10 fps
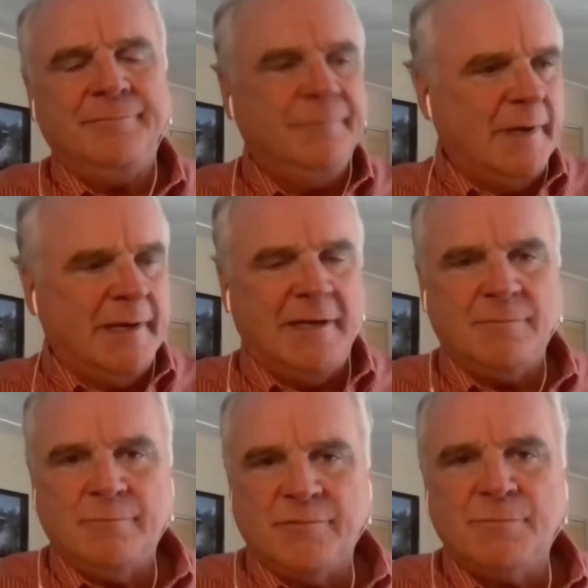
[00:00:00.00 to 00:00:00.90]
my
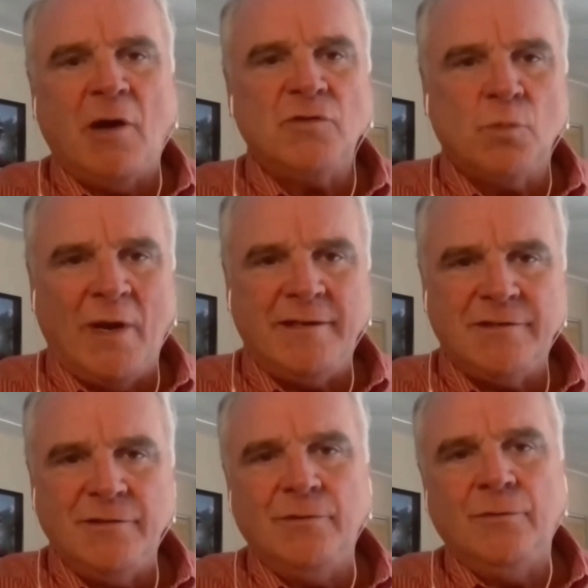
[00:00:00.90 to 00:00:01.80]
spouse
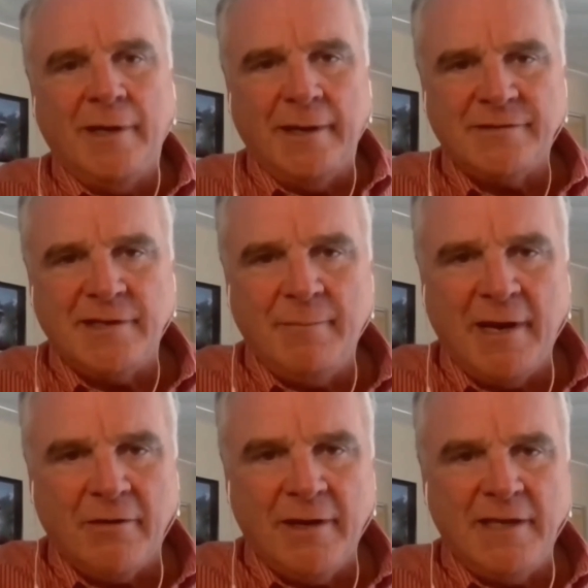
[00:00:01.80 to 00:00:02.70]
went to St.
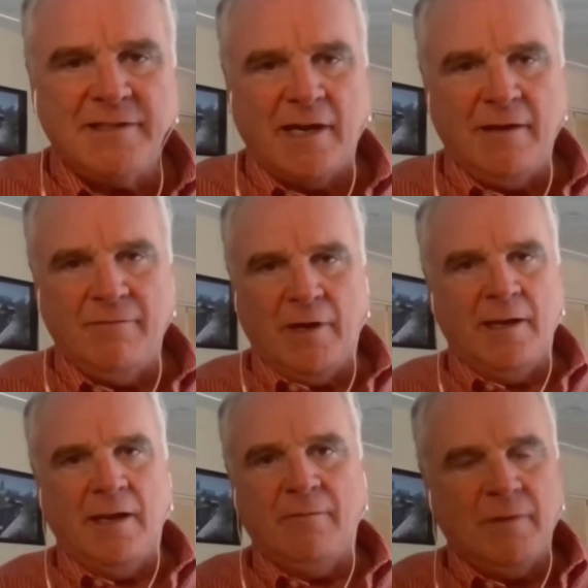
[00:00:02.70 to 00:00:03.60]
Mary's. I
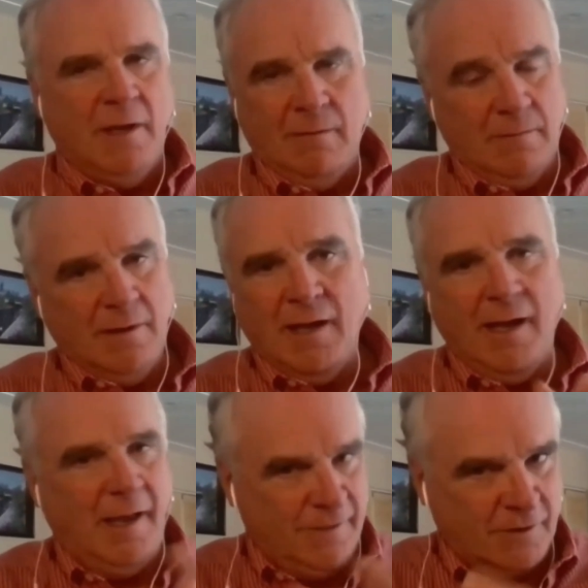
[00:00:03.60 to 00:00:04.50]
love,
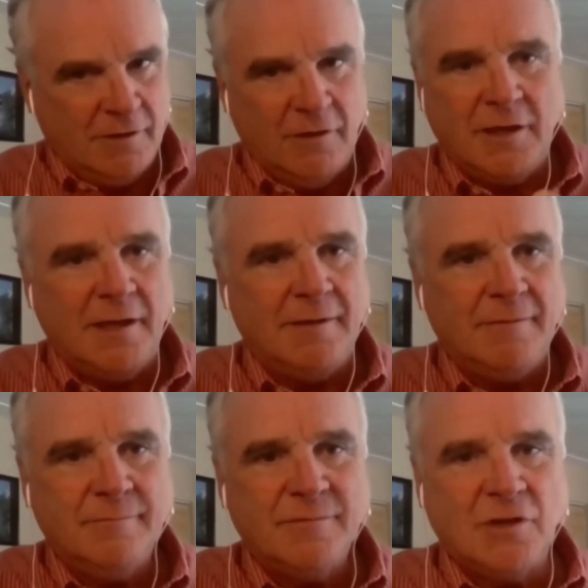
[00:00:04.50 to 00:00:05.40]
they're going to look at it.
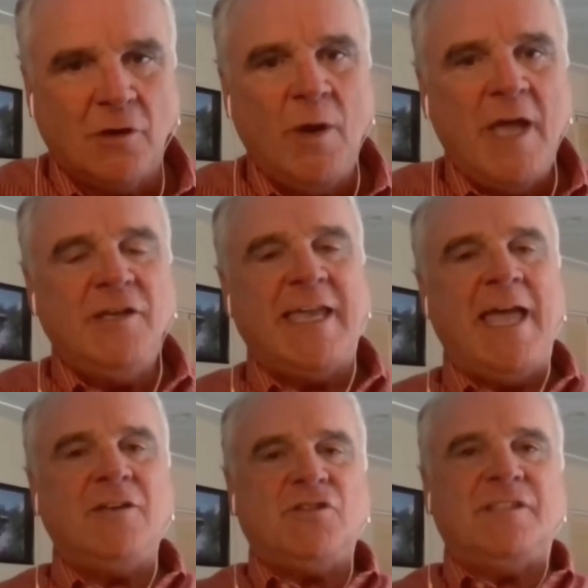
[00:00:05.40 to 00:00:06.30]
So you
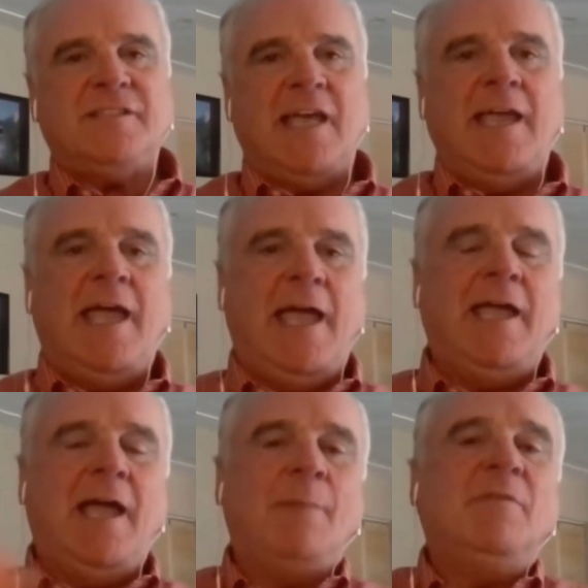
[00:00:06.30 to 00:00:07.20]
can't just say,
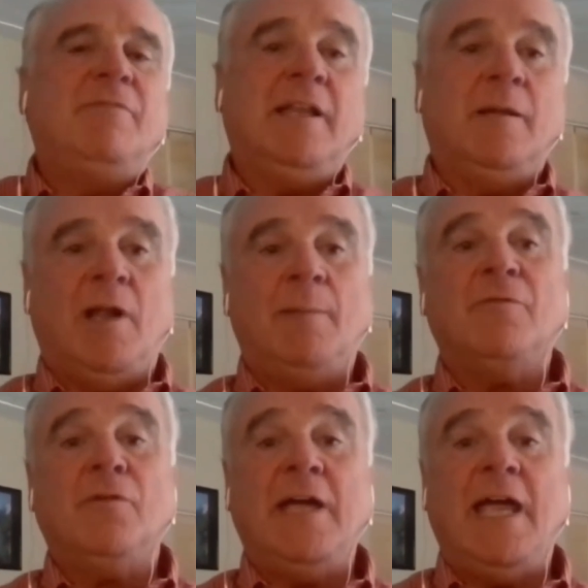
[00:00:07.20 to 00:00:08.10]
hey, I'm available. I'm a
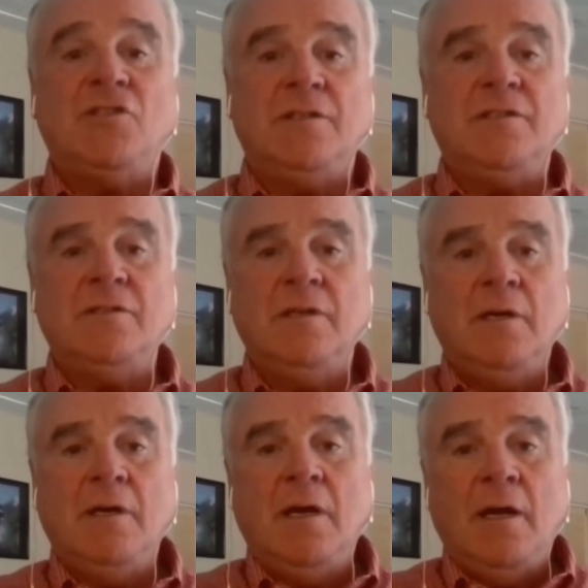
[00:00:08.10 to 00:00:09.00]
free agent.
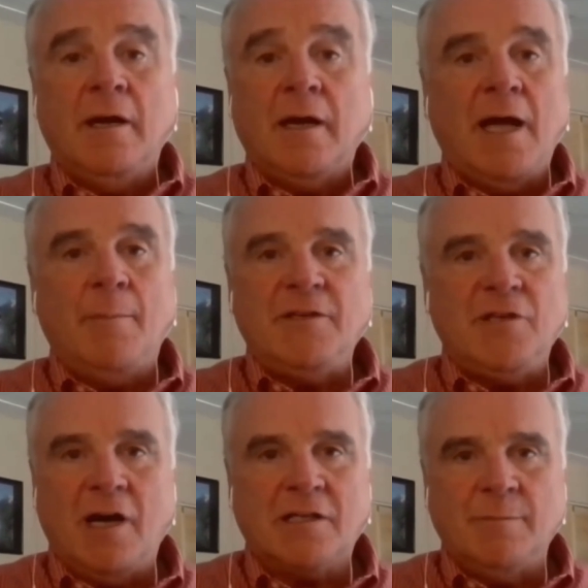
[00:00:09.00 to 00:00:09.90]
Come and
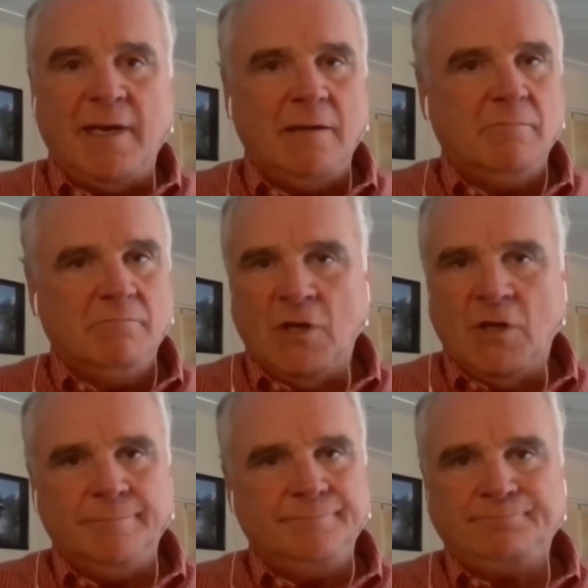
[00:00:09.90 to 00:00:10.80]
talk to me.
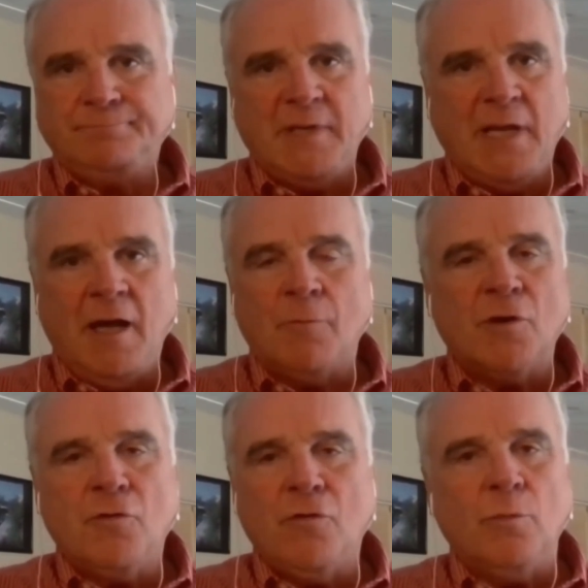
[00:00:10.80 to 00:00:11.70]
No, a
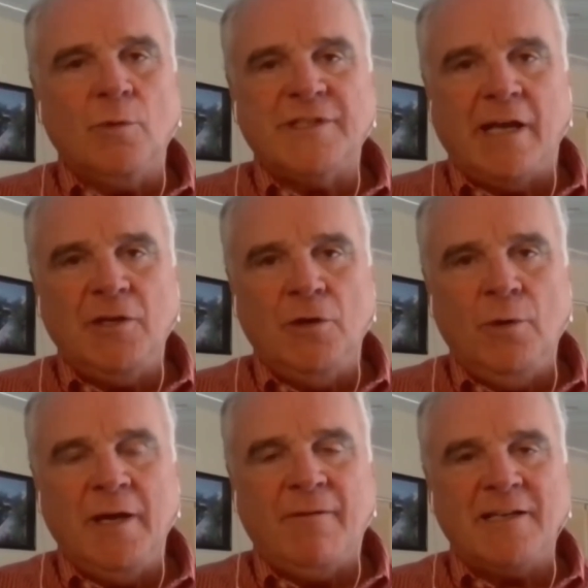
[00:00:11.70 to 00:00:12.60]
recruiter will tell
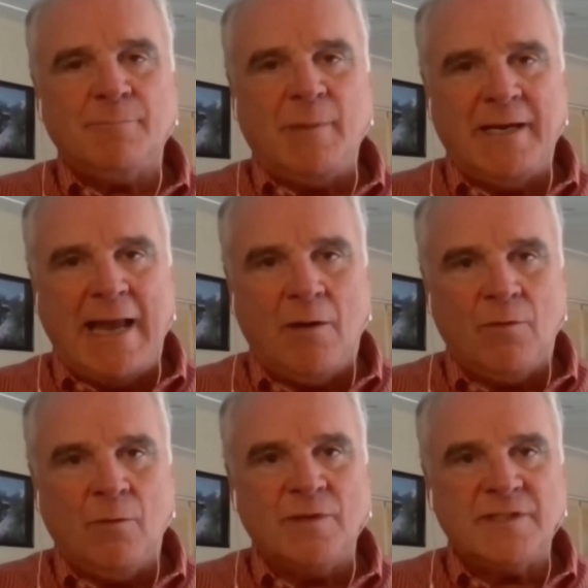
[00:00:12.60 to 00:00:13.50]
you, if I spend an
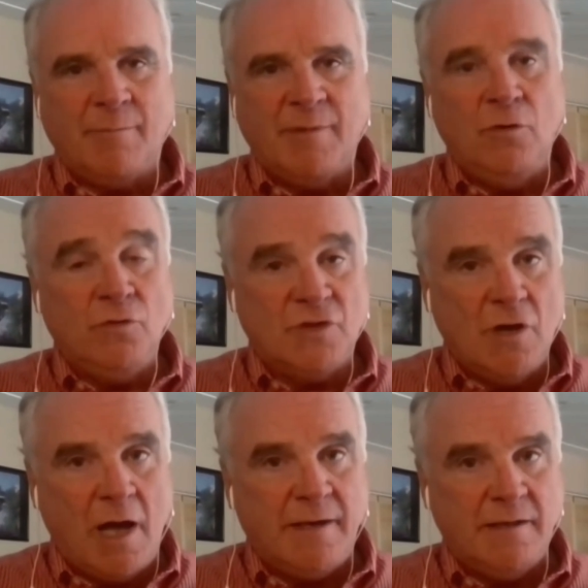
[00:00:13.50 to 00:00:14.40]
hour with somebody who's
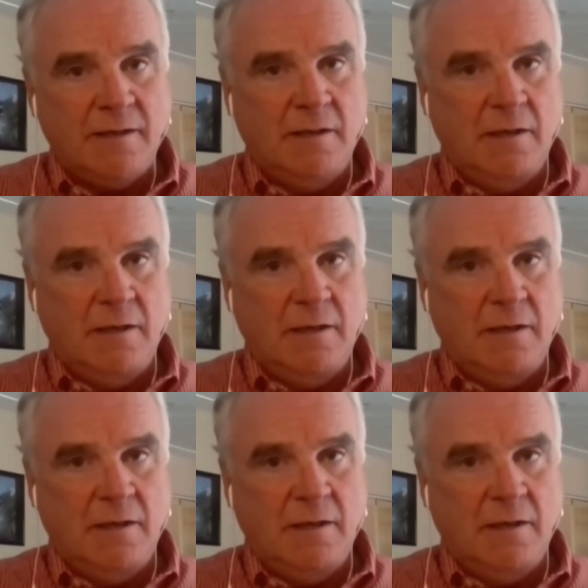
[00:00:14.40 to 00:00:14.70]
not